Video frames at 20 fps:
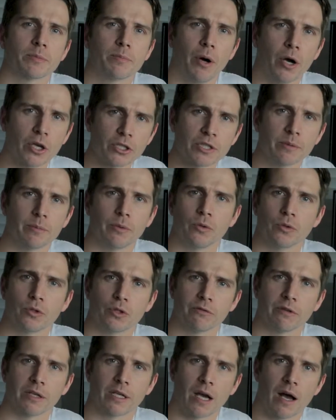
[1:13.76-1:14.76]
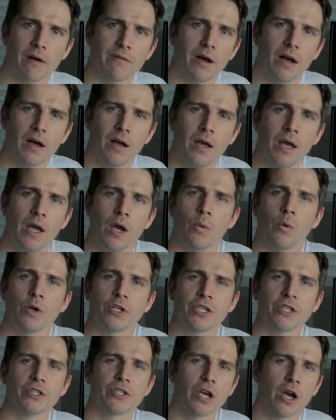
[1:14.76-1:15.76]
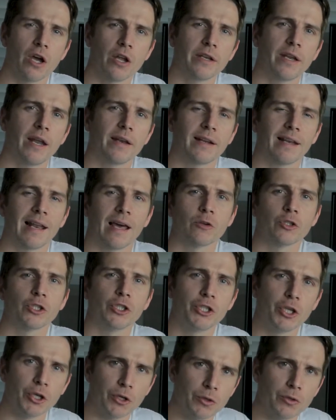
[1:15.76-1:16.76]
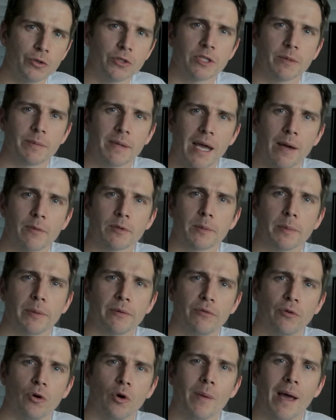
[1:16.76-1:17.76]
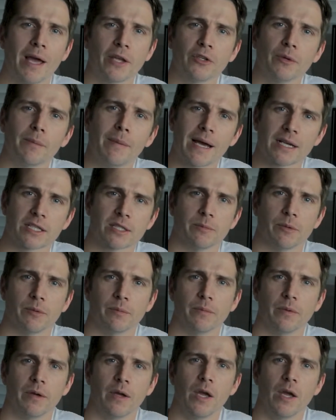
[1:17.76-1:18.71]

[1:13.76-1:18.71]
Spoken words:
possible to recover, which in turn then allows you to be able to perform at your maximum.